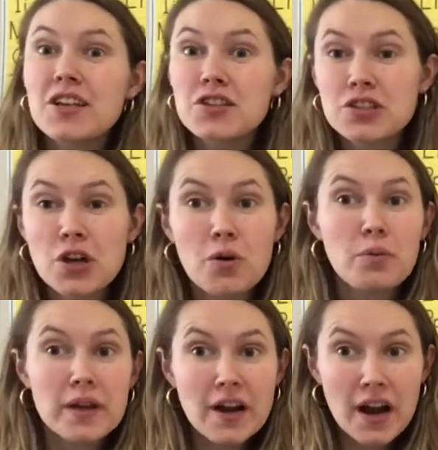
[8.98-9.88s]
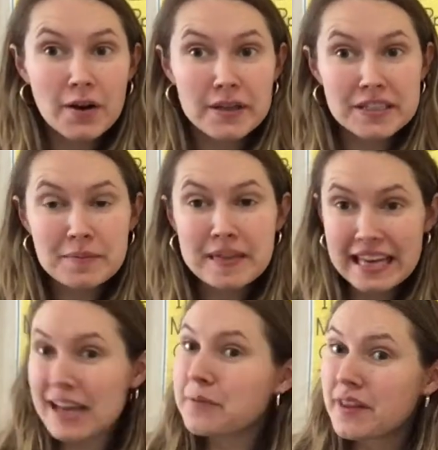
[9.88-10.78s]
So we are going to
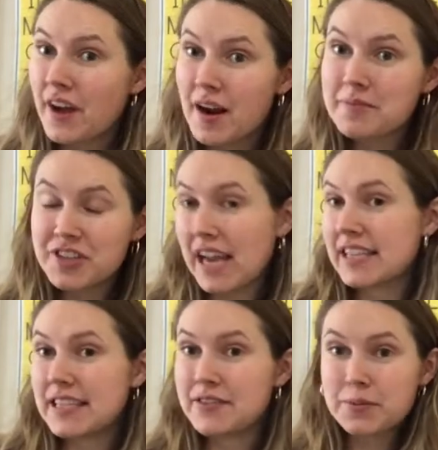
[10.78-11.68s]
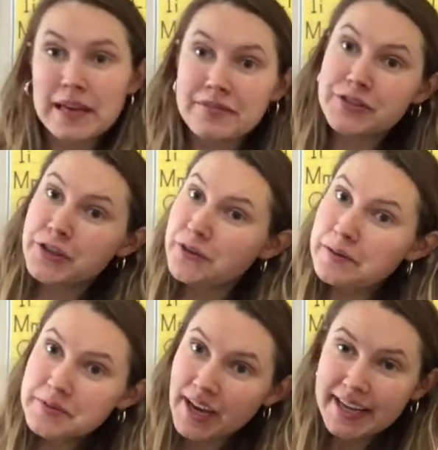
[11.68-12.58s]
begin with our objectives. We have 2
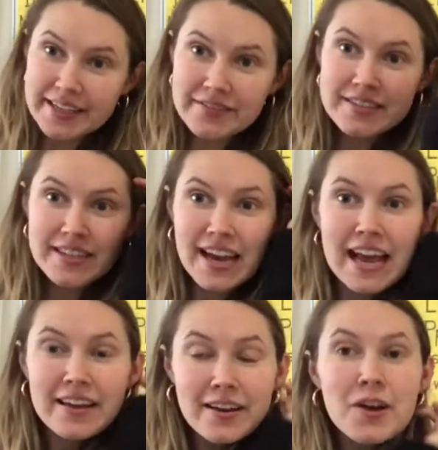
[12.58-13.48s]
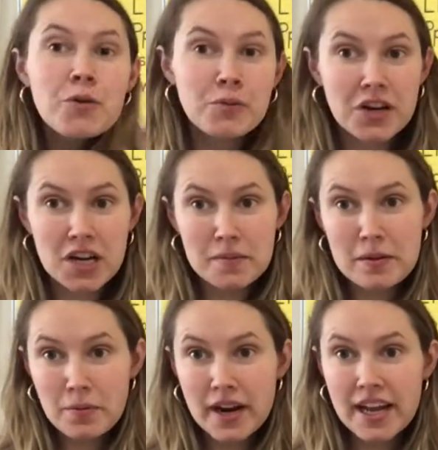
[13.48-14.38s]
objectives today. We're going to be
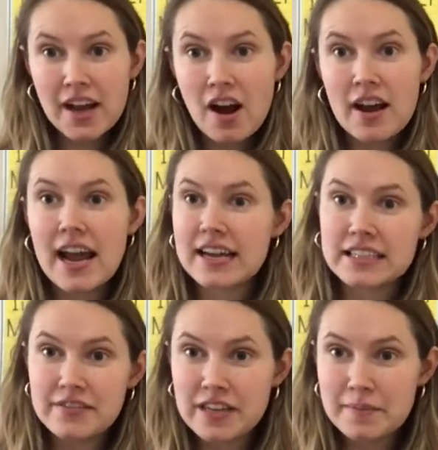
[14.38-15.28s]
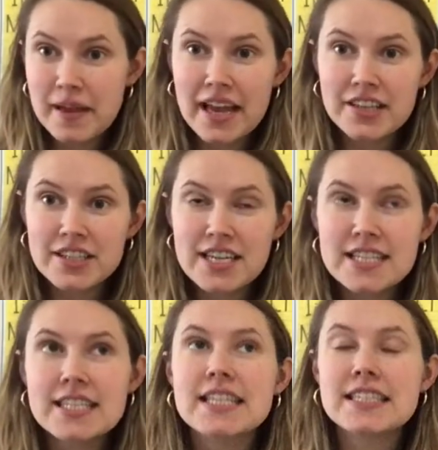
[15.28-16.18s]
working on activity
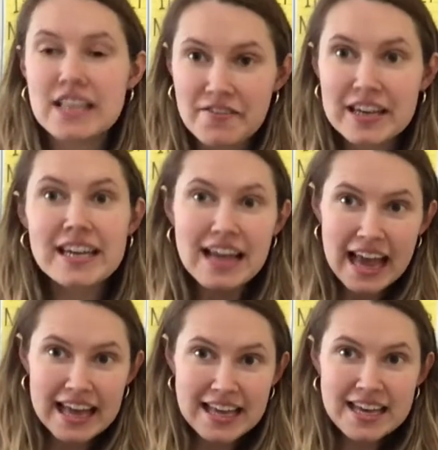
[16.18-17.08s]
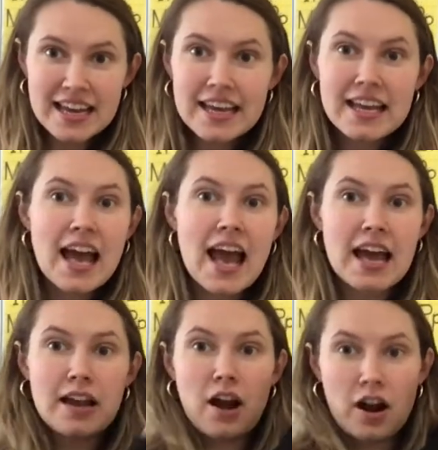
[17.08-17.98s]
pages 7 and 8.
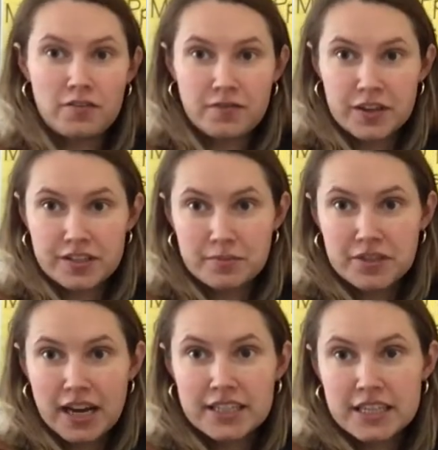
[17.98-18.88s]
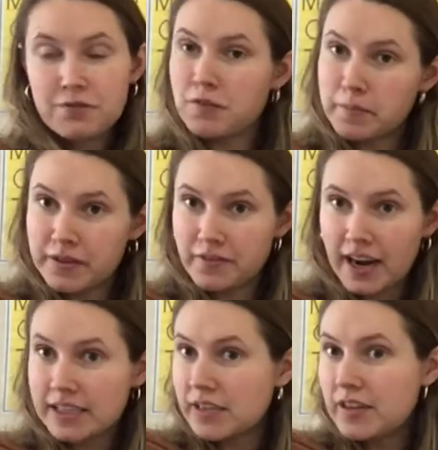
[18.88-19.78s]
And our first objective will be for
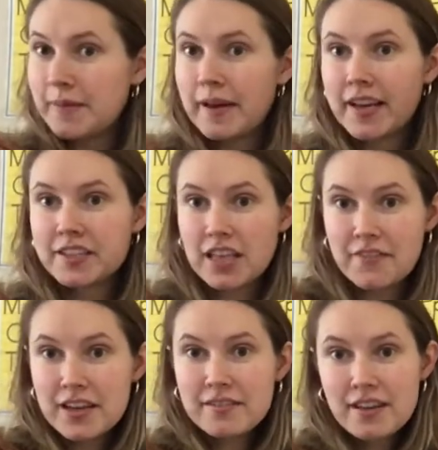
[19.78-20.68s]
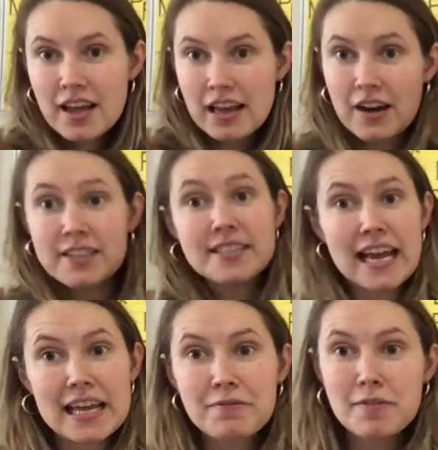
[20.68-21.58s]
activity page 7. And our
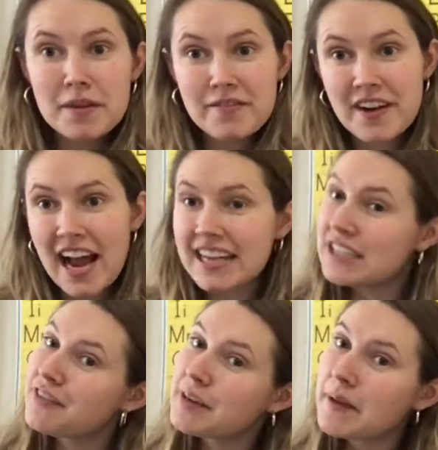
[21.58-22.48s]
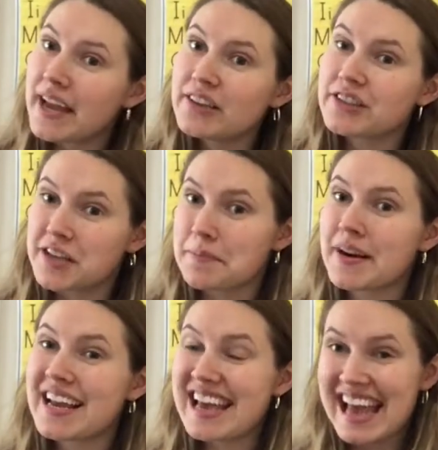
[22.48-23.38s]
second will be for activity page
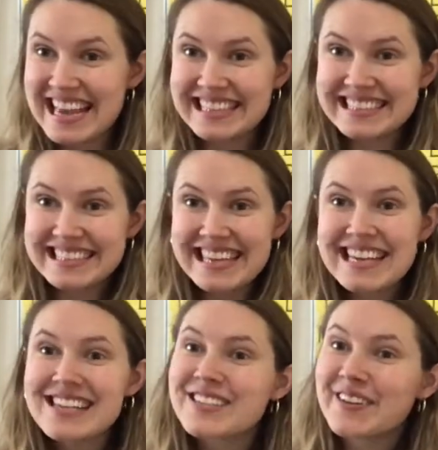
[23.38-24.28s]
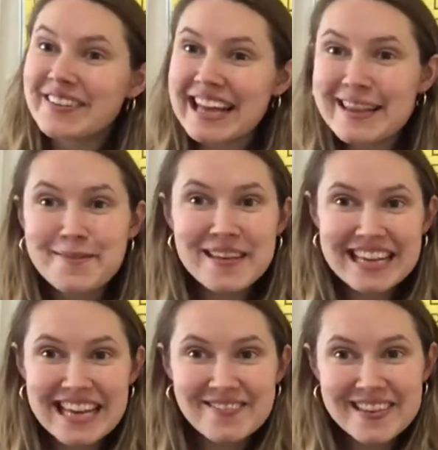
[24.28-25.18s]
number 8. So let's
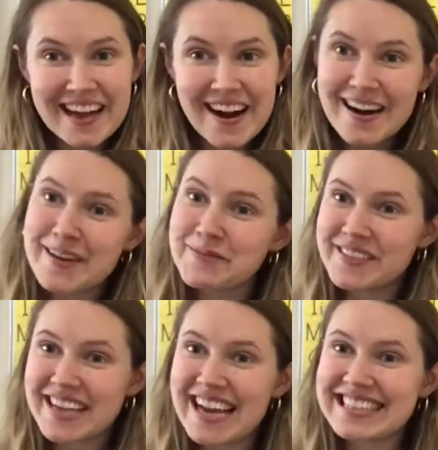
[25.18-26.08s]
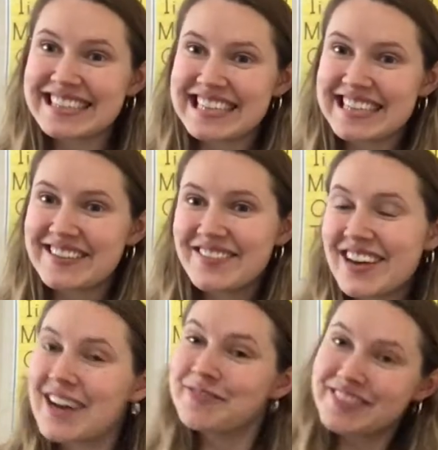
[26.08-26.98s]
begin with our objective.
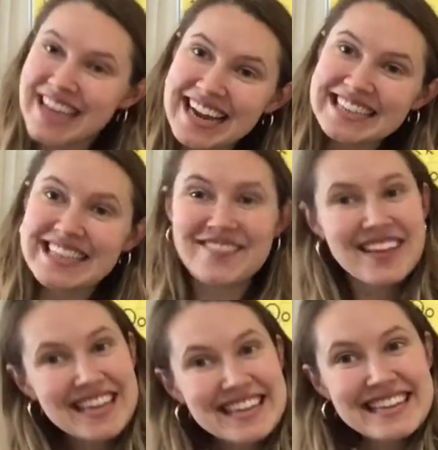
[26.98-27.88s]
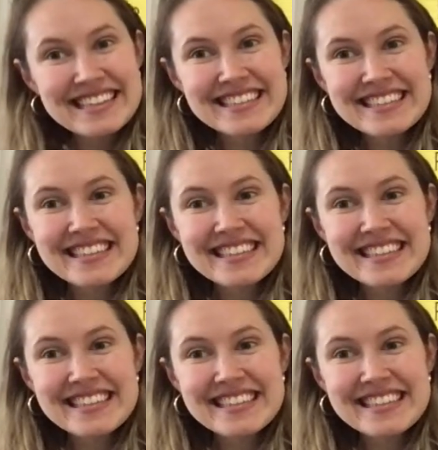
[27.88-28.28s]
Objective is